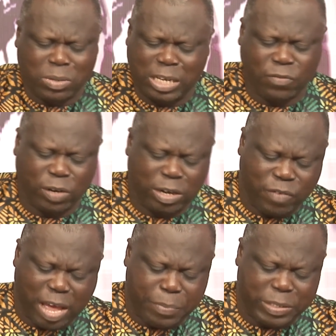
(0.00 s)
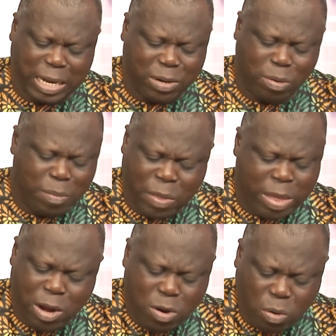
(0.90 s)
is 45%,
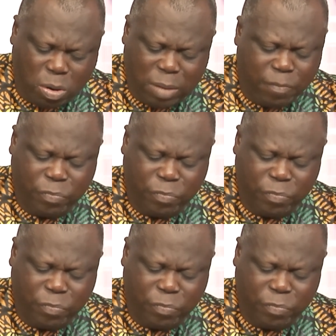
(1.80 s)
look,